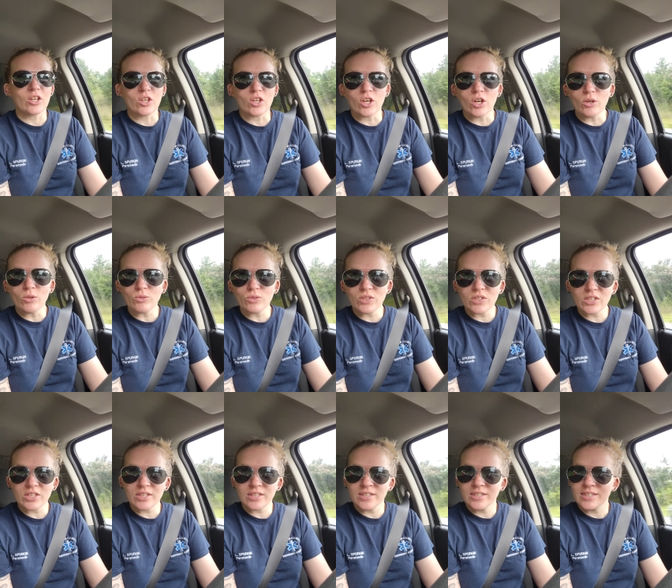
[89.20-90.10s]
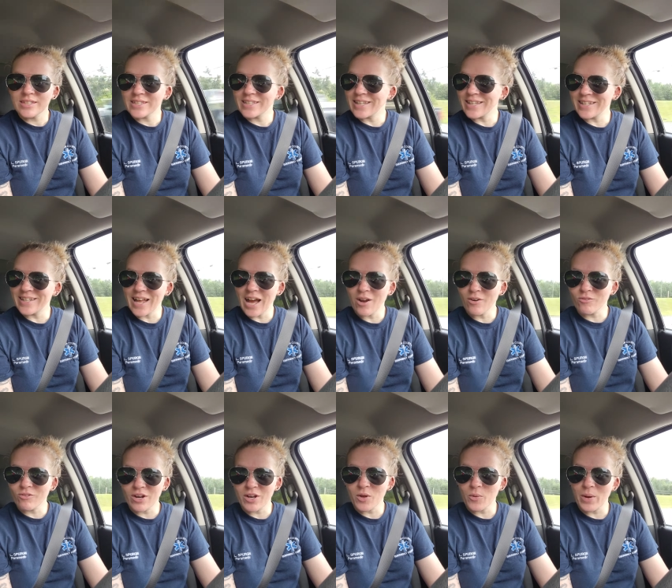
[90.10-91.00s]
Goats cannot
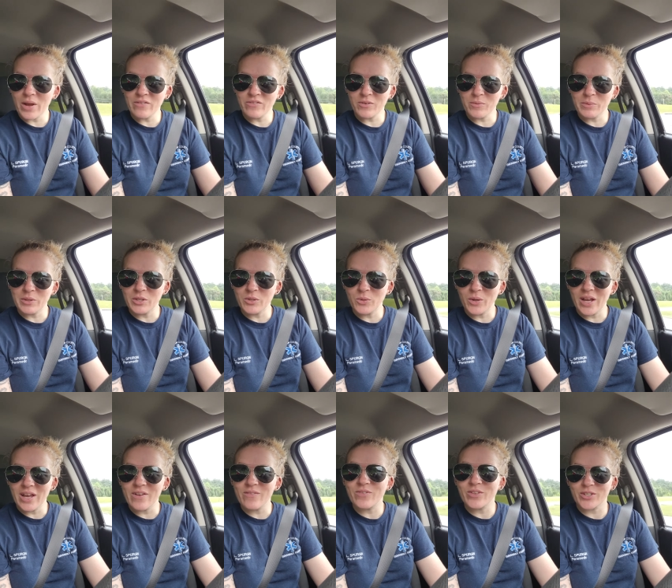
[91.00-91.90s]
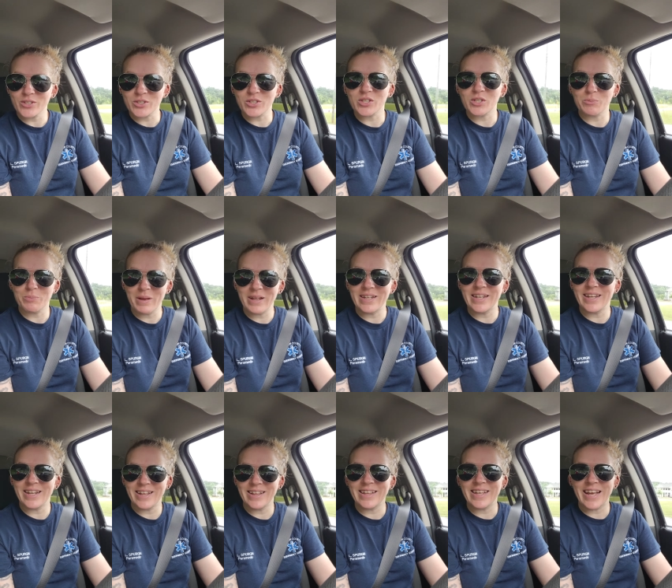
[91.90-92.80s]
run away from you if they're
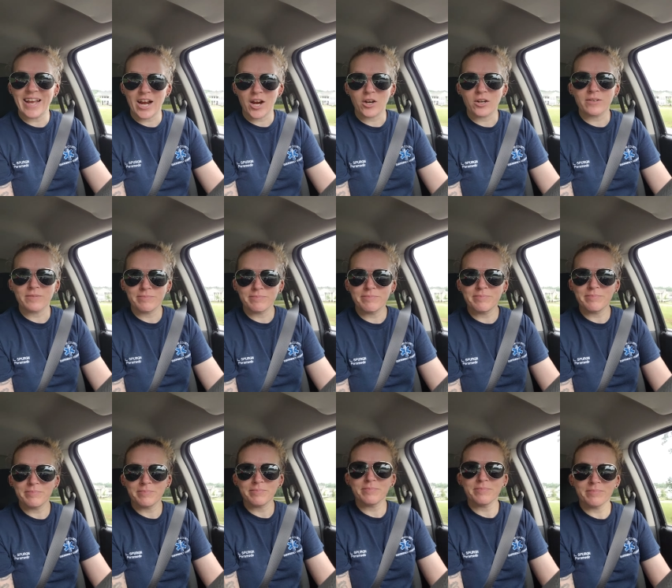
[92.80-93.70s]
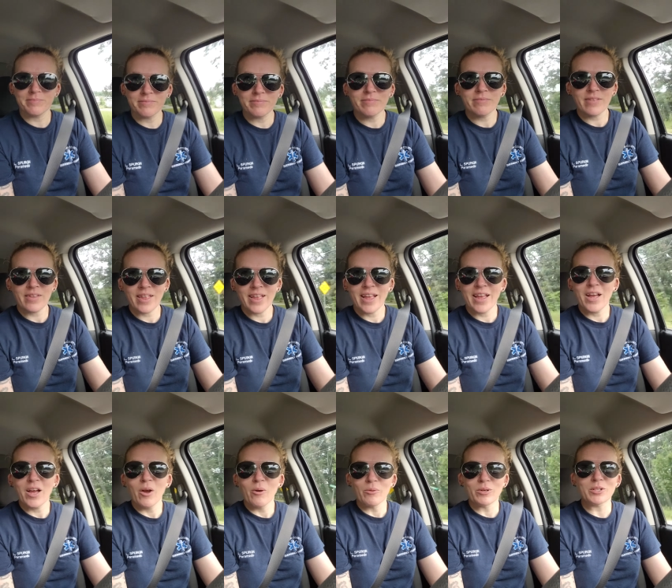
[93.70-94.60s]
suspended in the air.
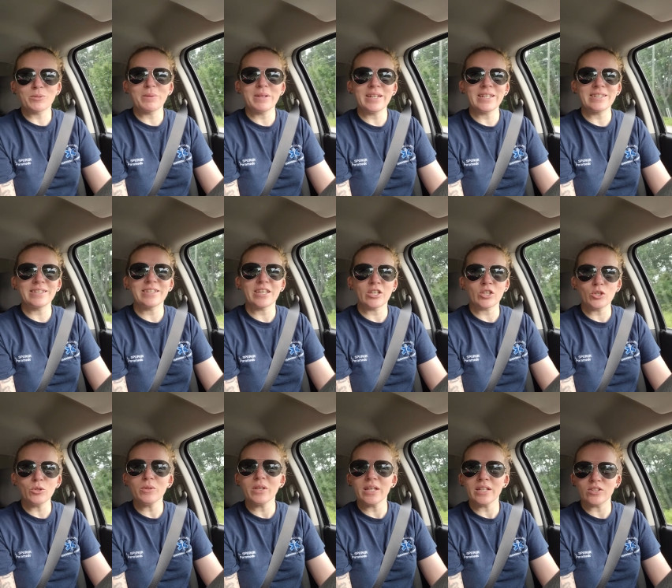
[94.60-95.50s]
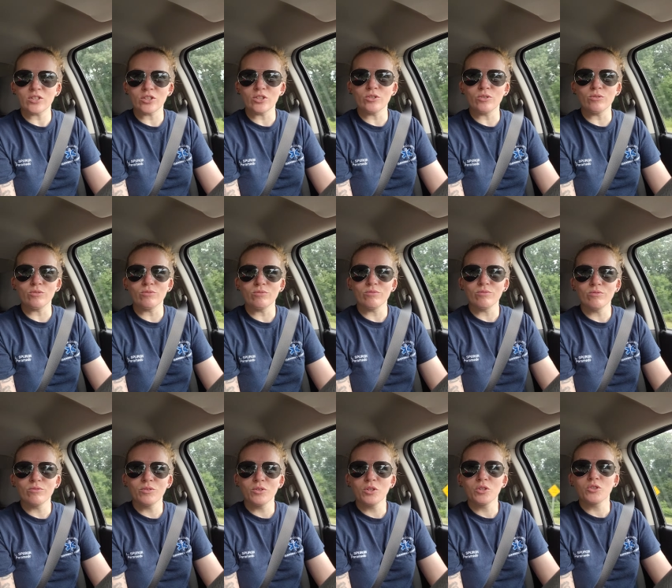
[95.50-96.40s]
Which means that you get to
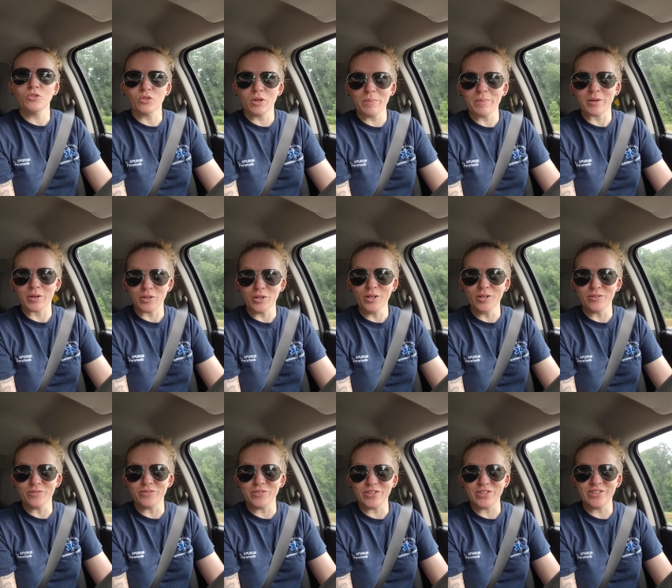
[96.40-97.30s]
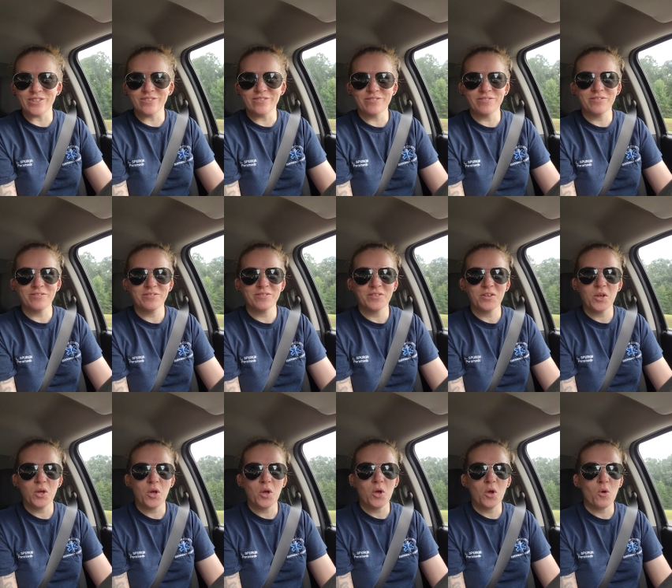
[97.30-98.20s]
trim their hooves
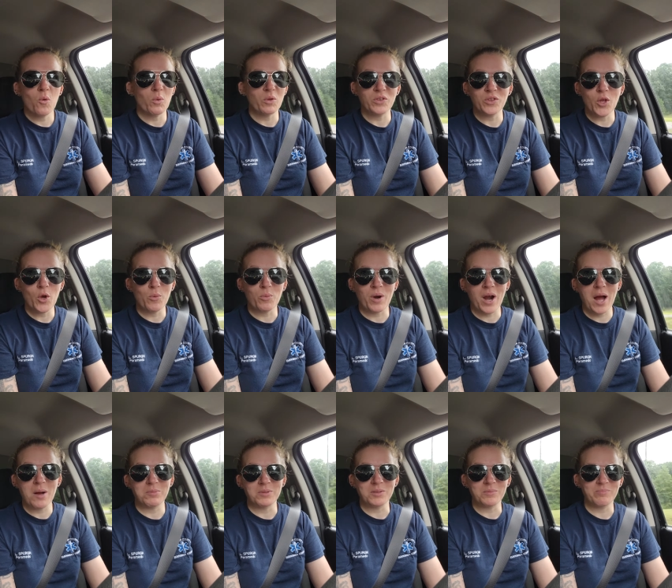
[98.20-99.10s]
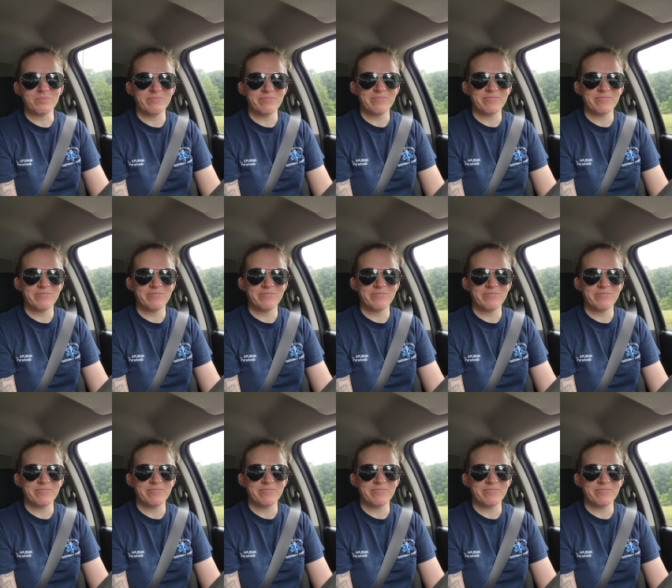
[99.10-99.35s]
with no problem.